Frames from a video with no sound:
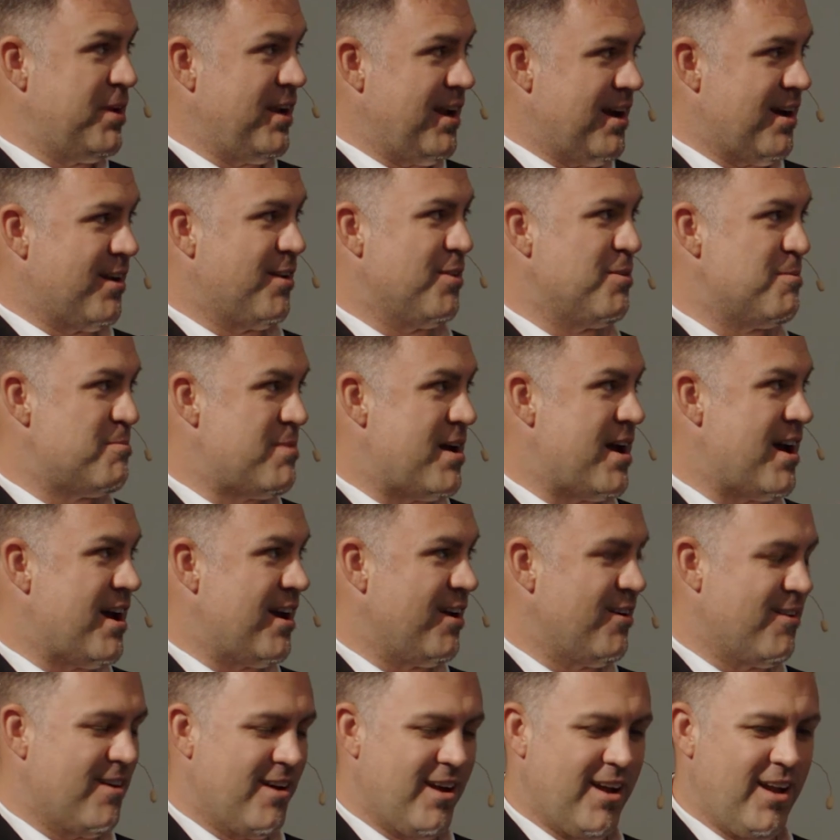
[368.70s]
out of the bag,
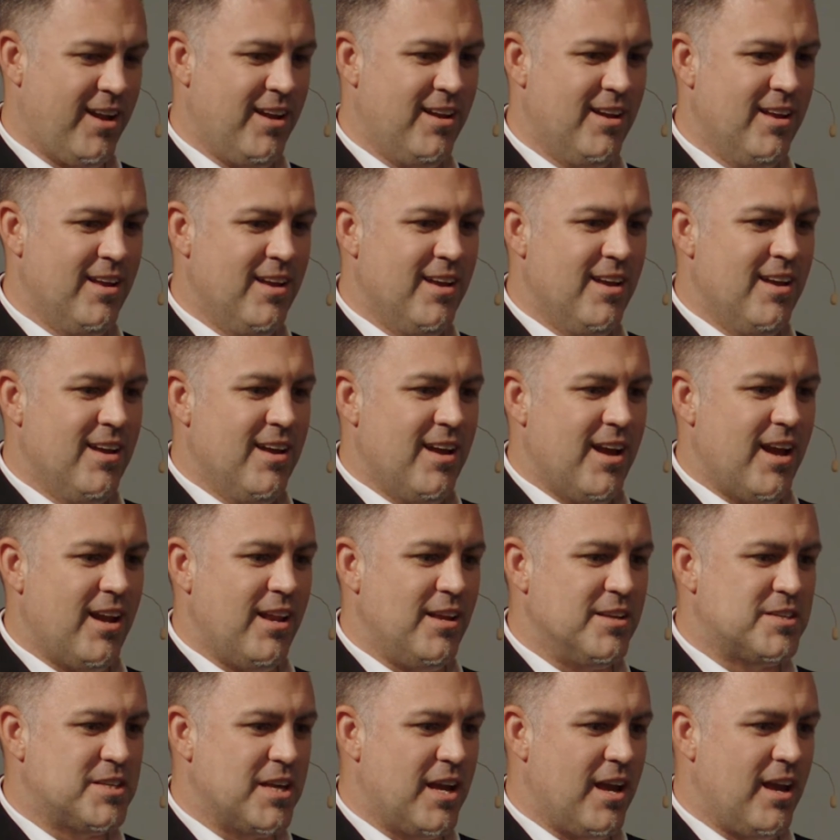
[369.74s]
right? And he
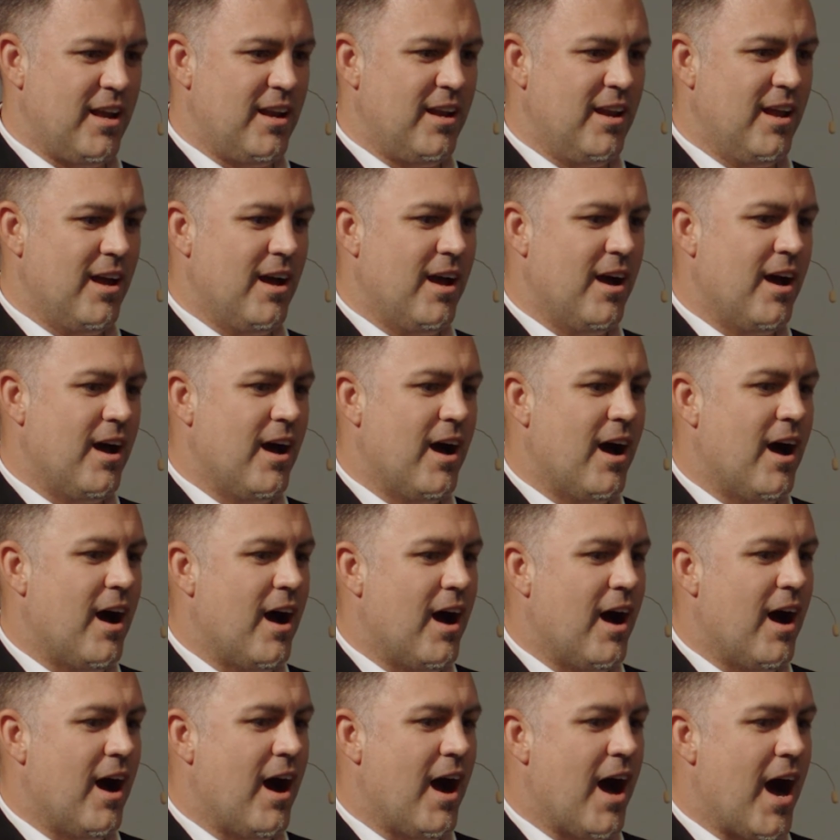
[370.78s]
said,
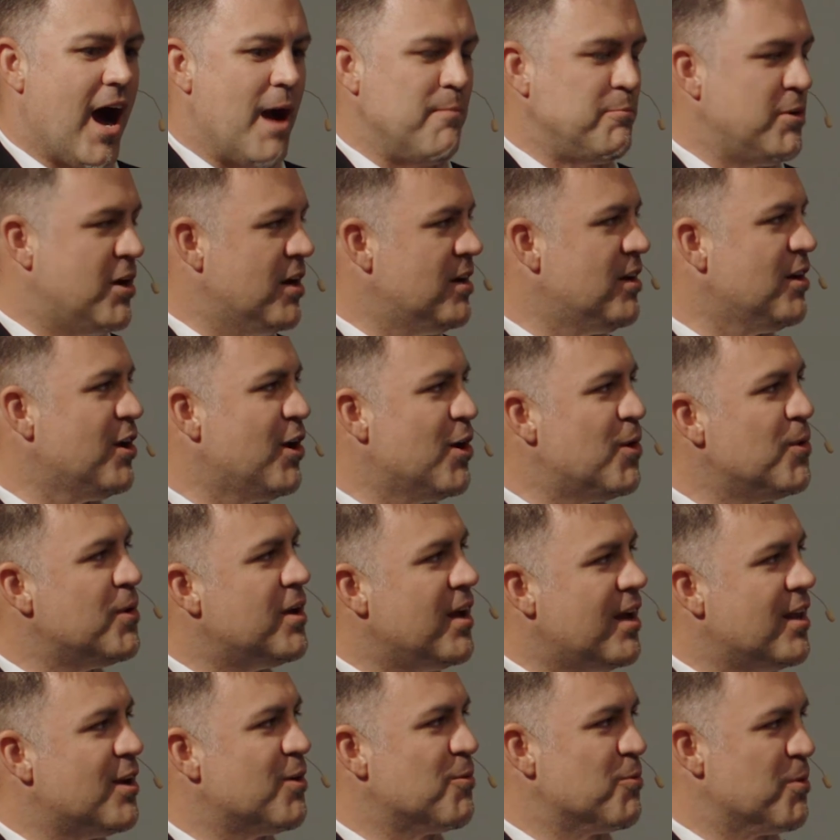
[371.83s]
I'm going to go
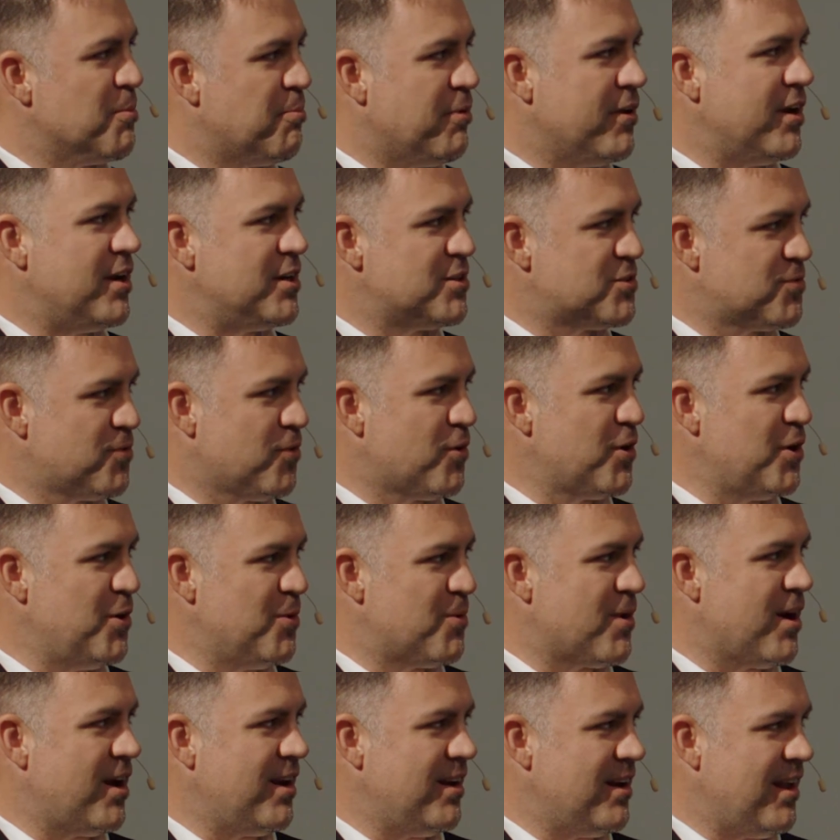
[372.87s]
get it replaced for you
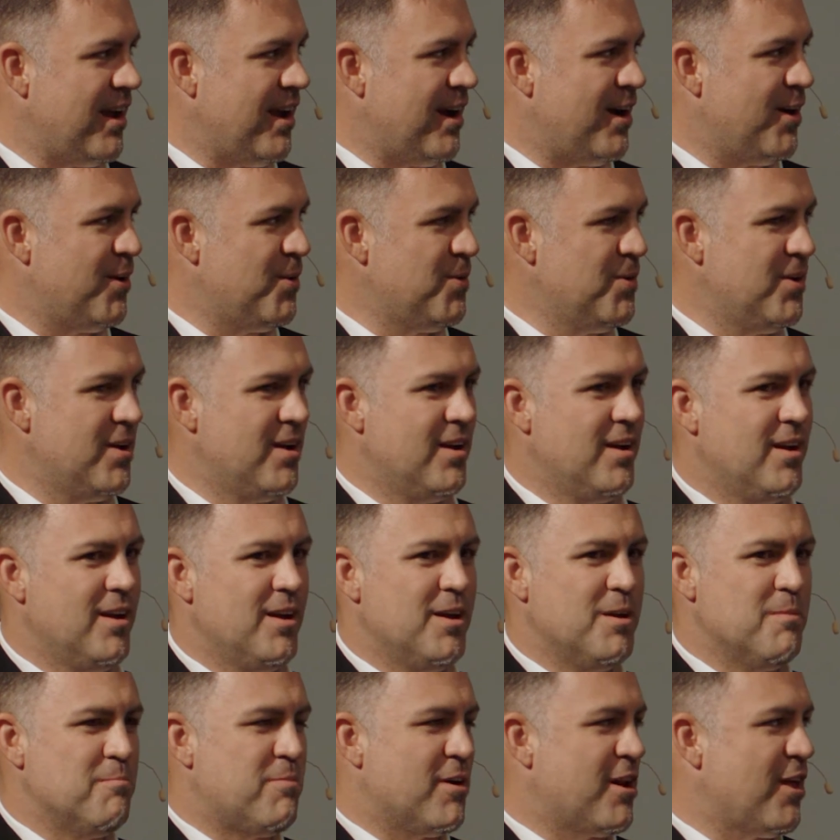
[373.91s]
right now,
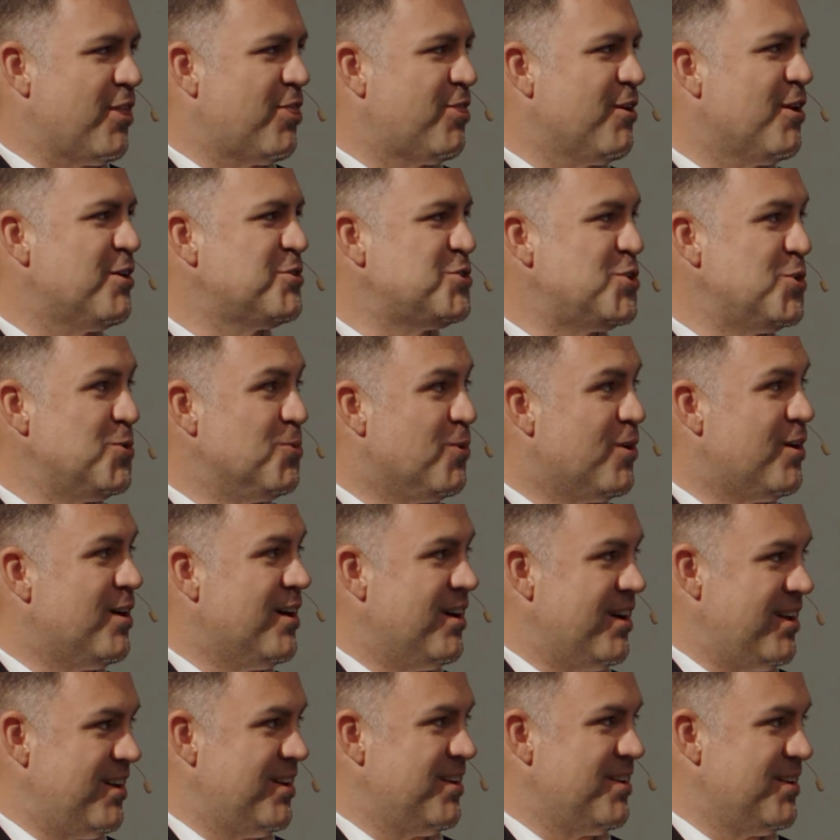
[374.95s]
but I thought you'd
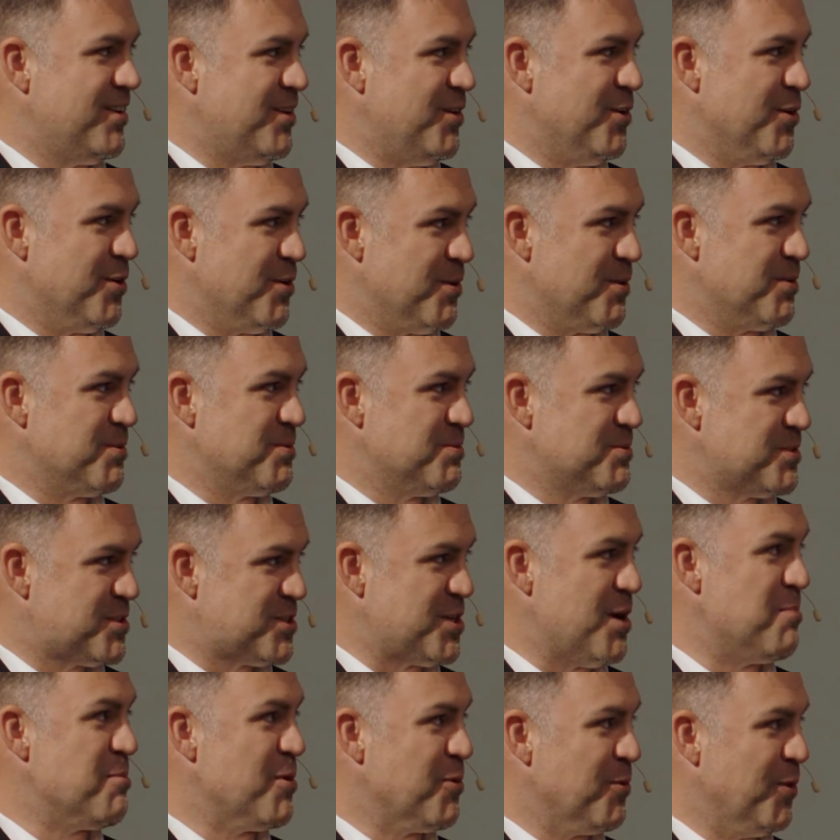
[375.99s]
want your
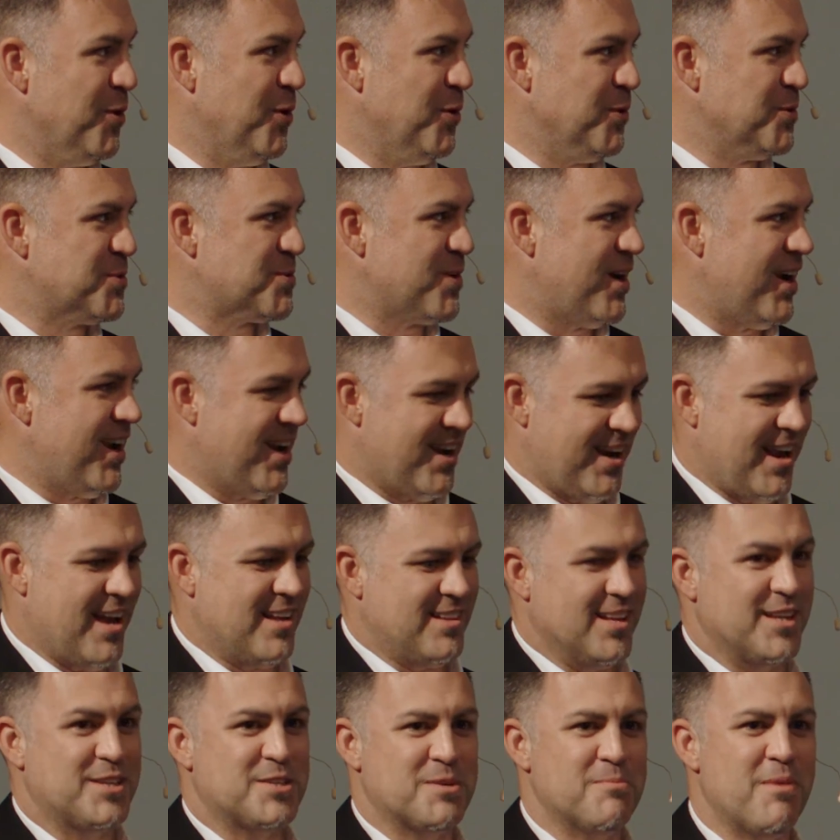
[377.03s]
summer rolls, right? I had
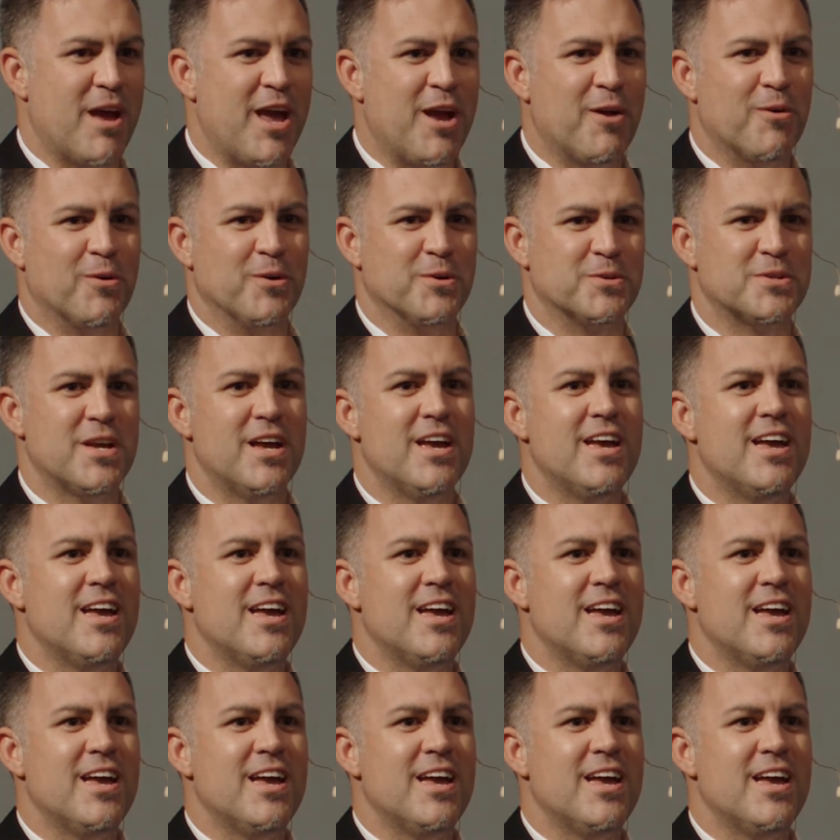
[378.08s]
like some egg rolls.